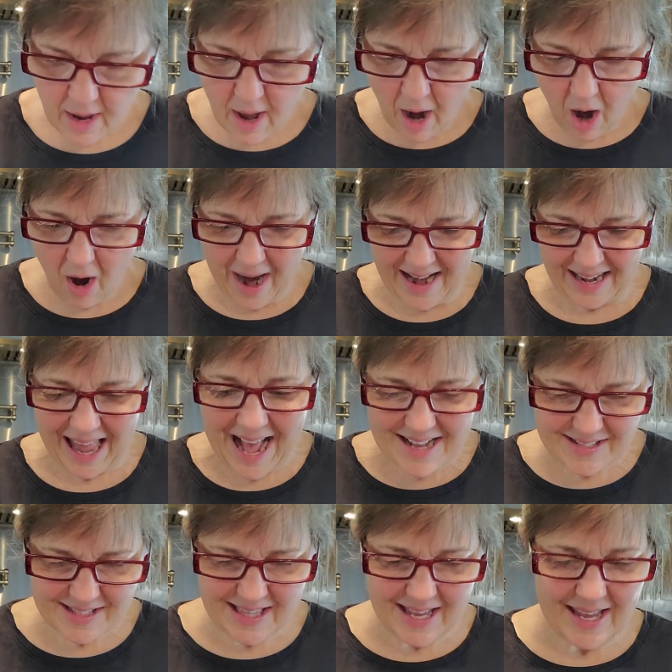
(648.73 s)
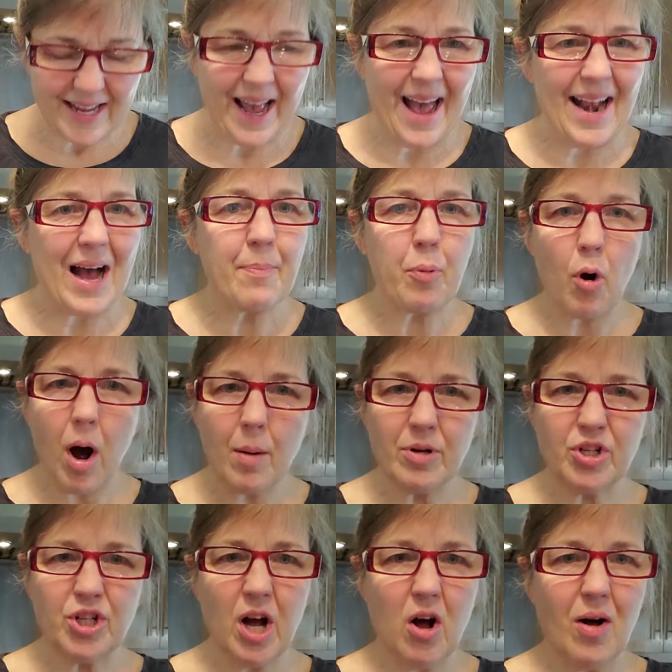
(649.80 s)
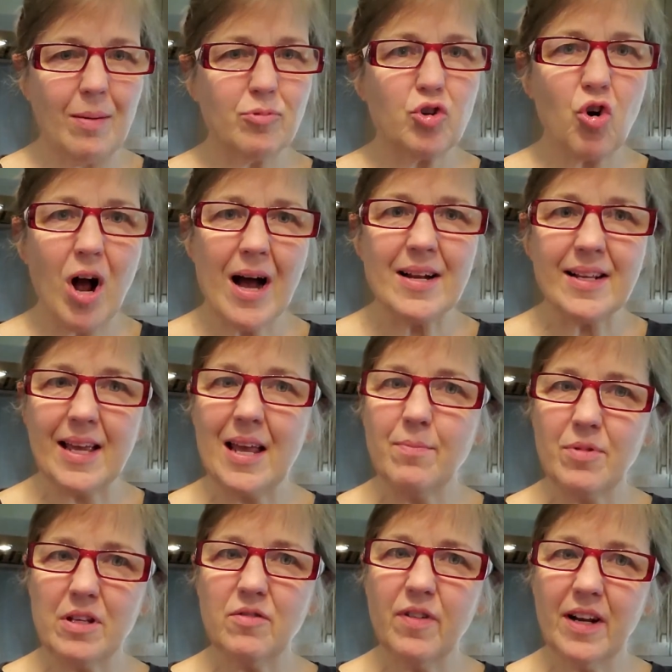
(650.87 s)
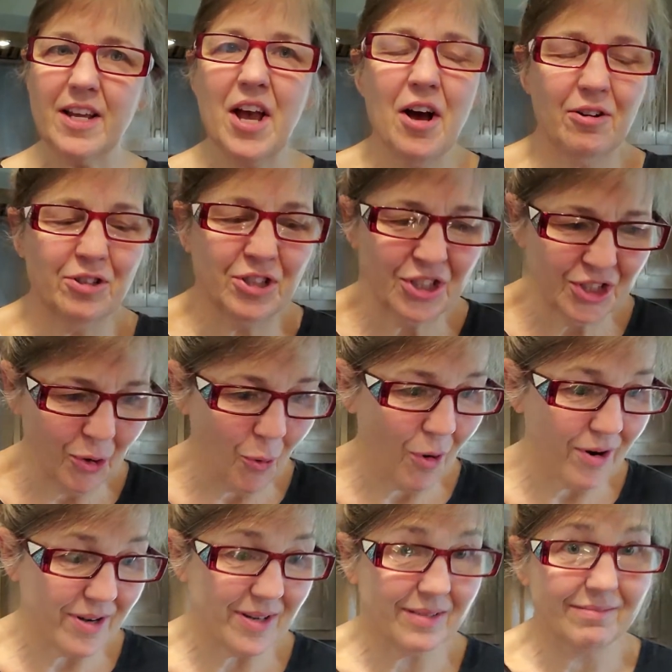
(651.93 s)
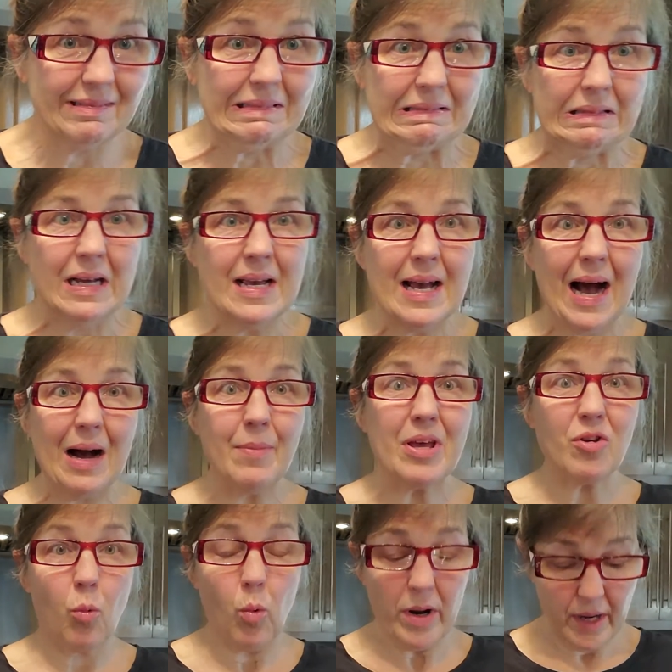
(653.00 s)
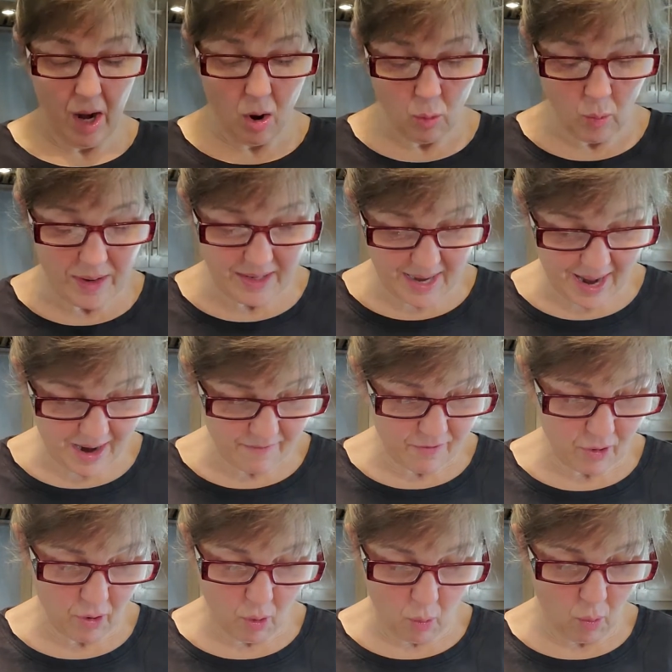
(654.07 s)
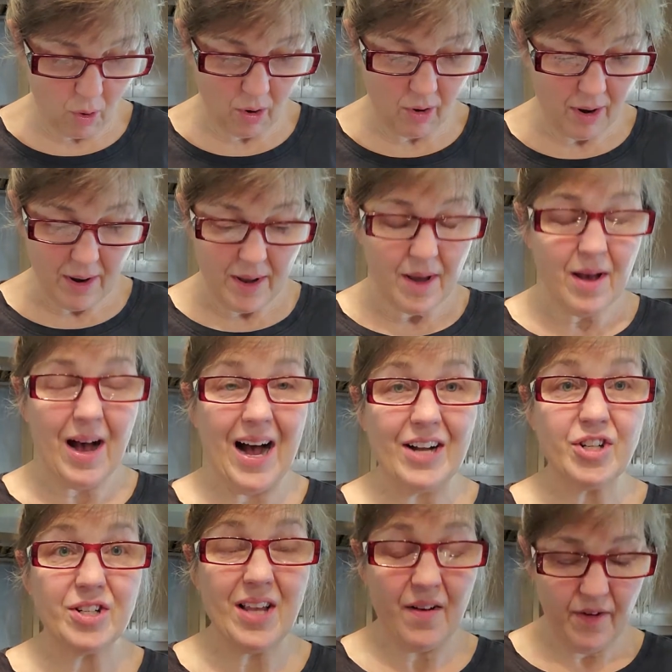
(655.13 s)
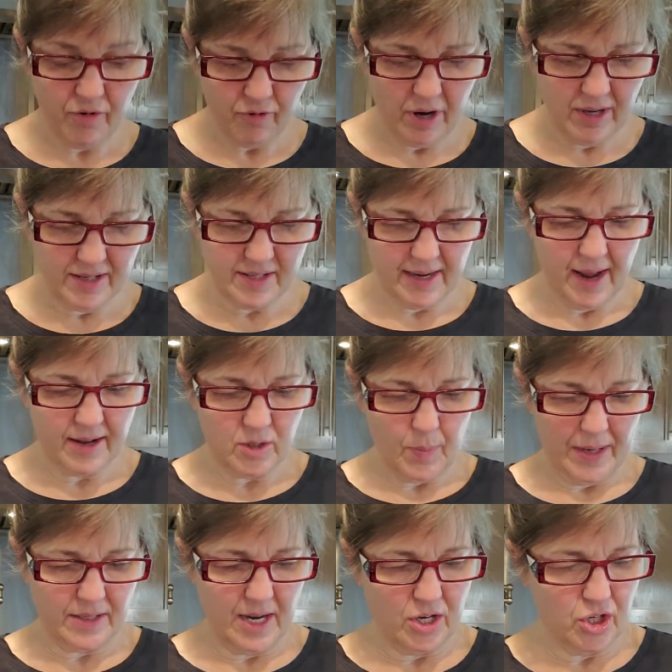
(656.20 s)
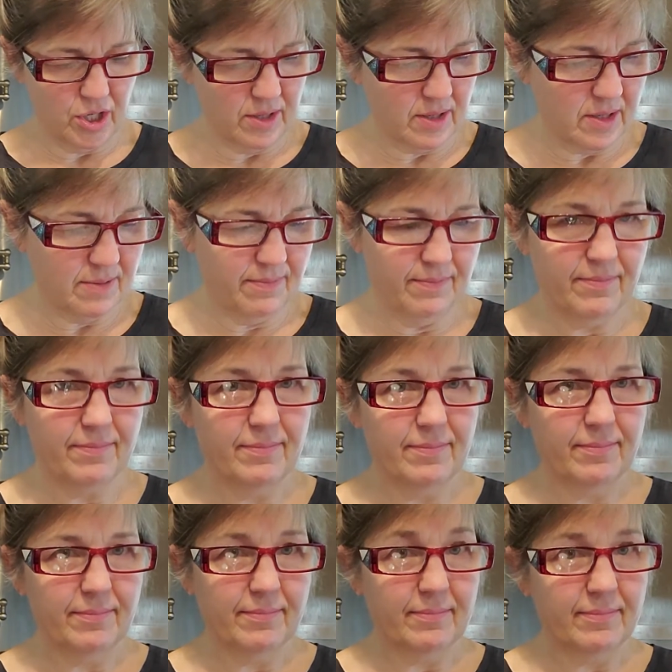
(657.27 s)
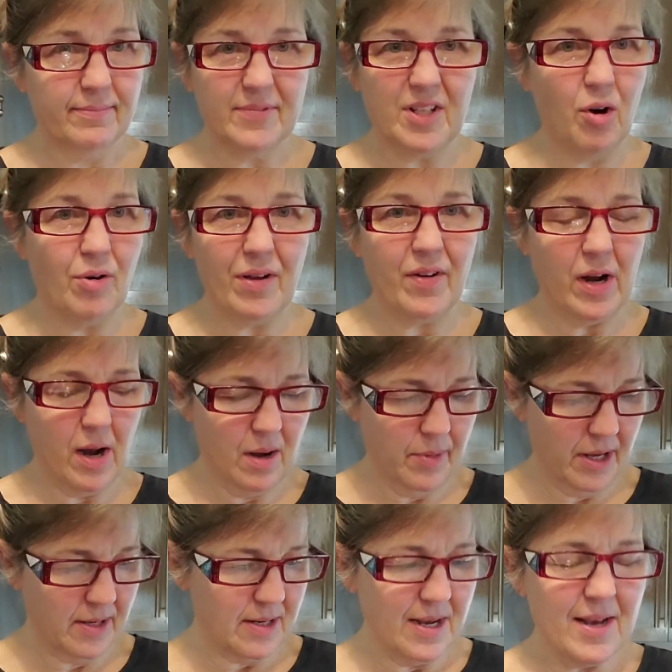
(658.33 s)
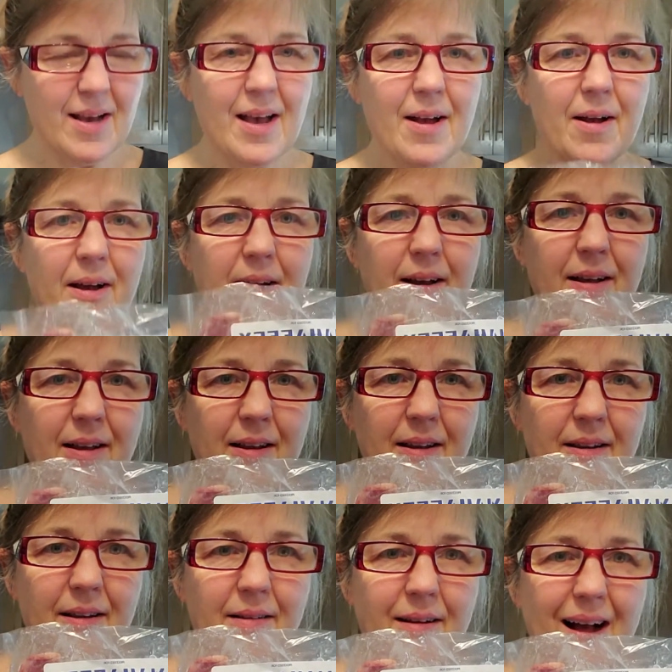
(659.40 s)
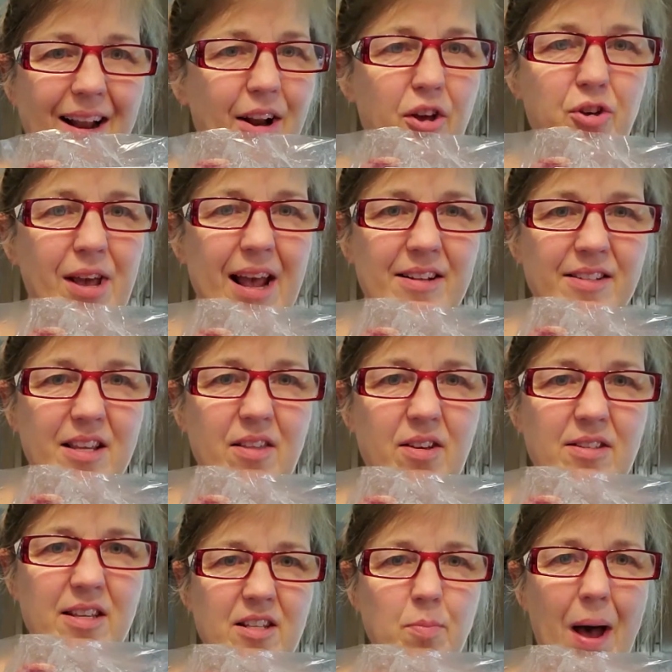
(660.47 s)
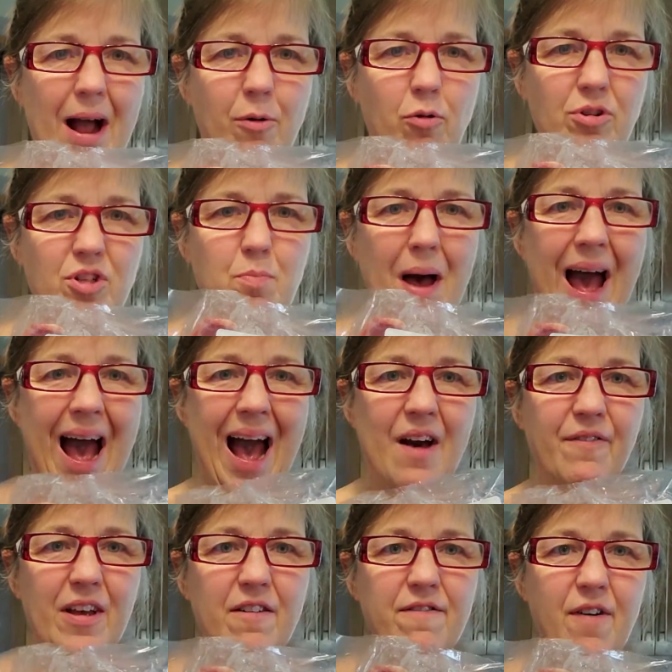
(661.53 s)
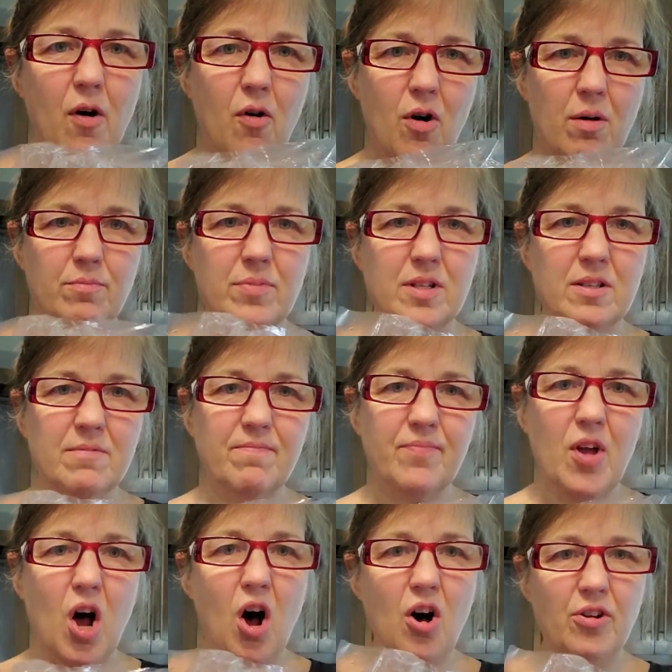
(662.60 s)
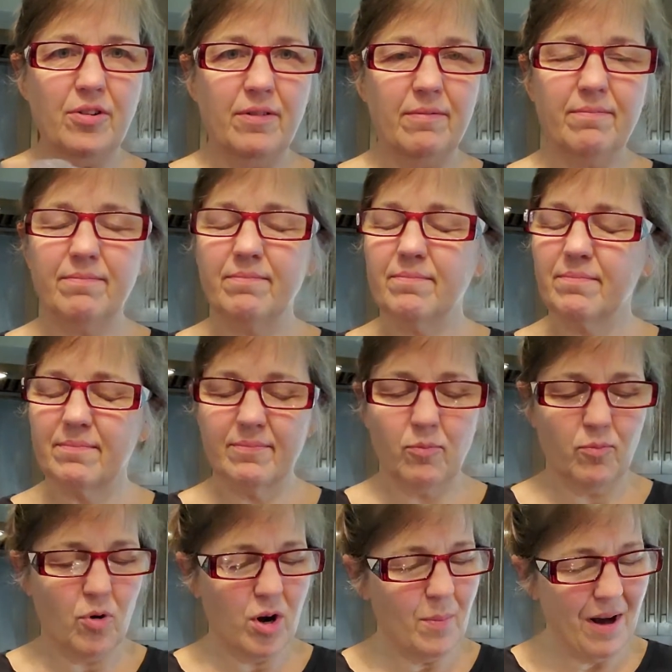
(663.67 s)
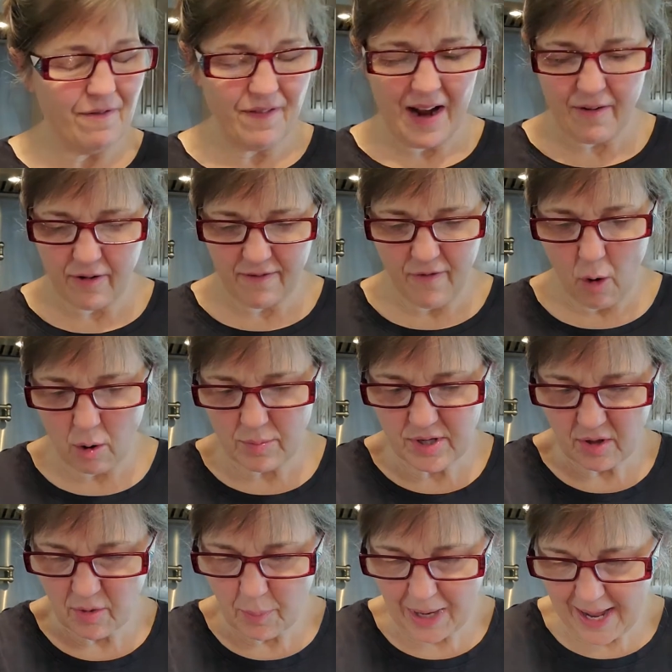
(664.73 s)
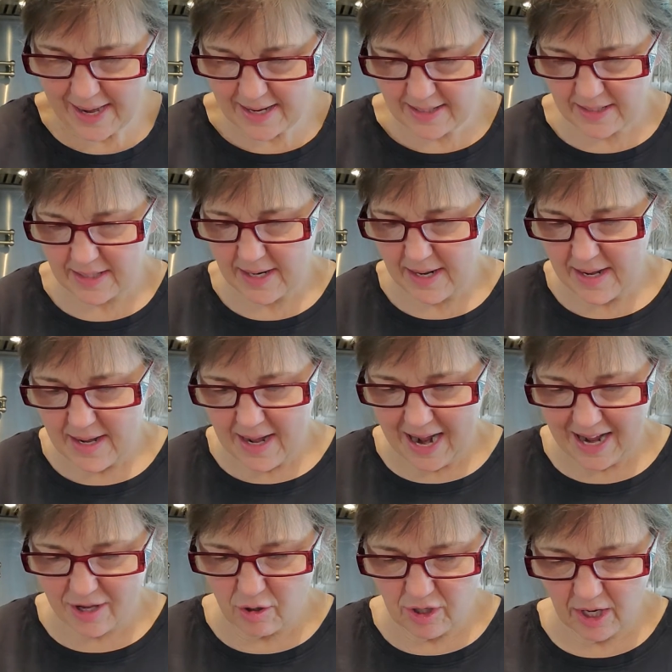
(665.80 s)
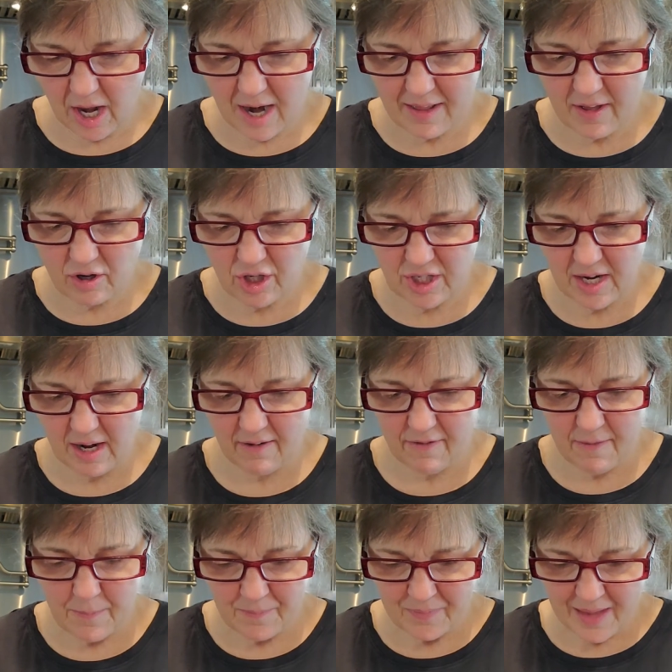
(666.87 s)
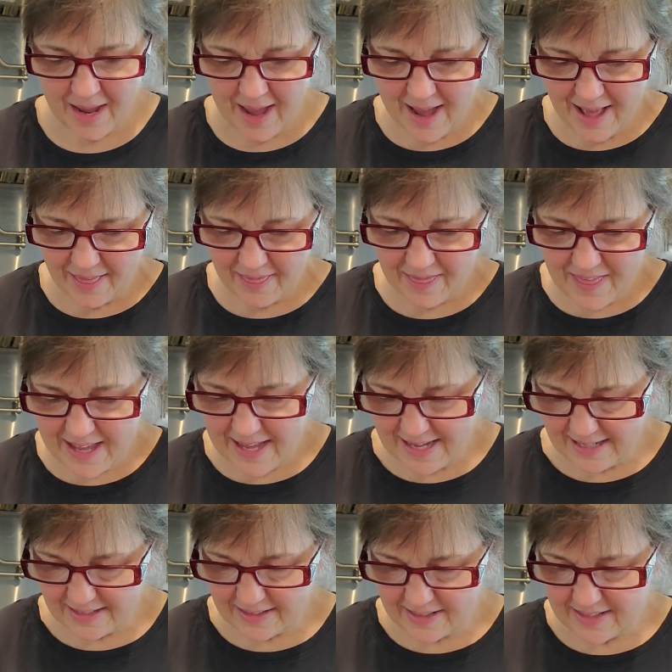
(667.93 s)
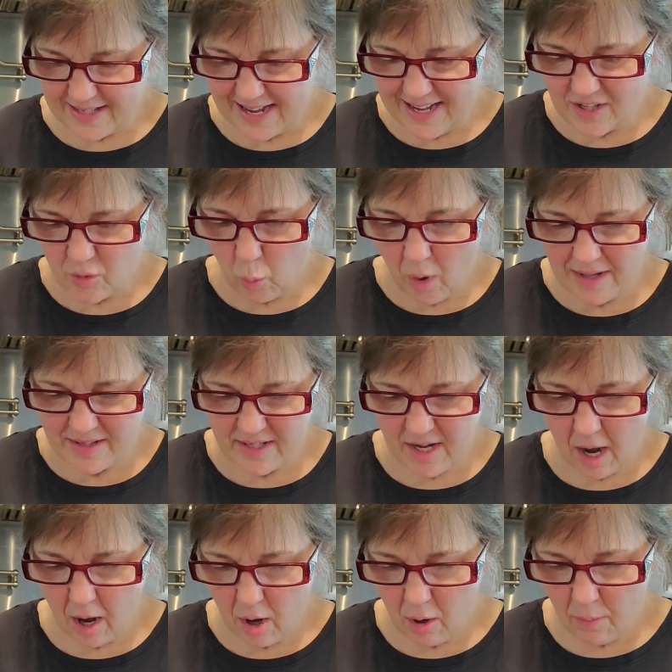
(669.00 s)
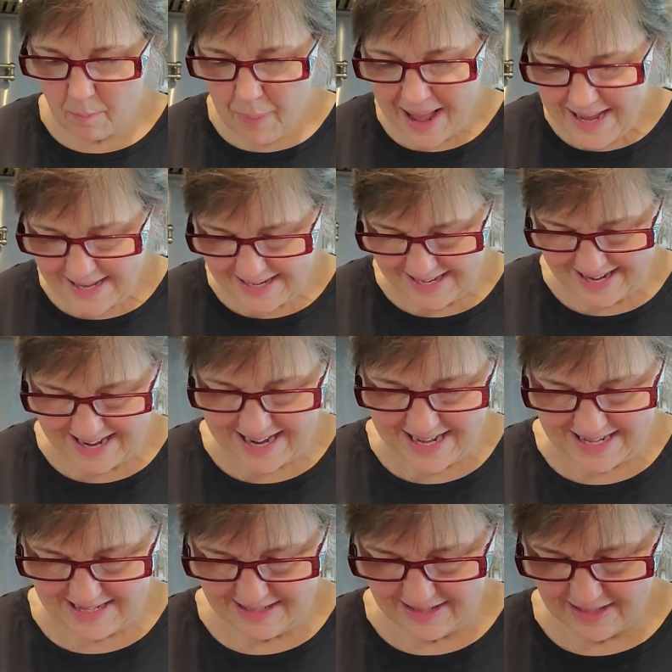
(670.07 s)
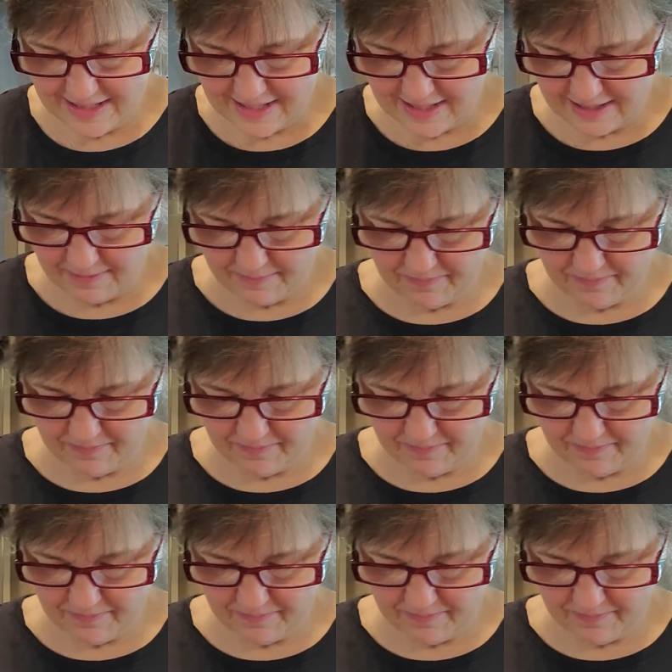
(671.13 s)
All right, last thing, and I promise y'all, I'm trying to keep these videos short. I'm either one long-winded heifer or I just have unrealistic expectations. Don't even comment. I know you can't see this, backwards. Mahaffey Farms, Haughton, one of my favorite farms on the planet. I use a lot of their stuff. This is what's called bacon ends.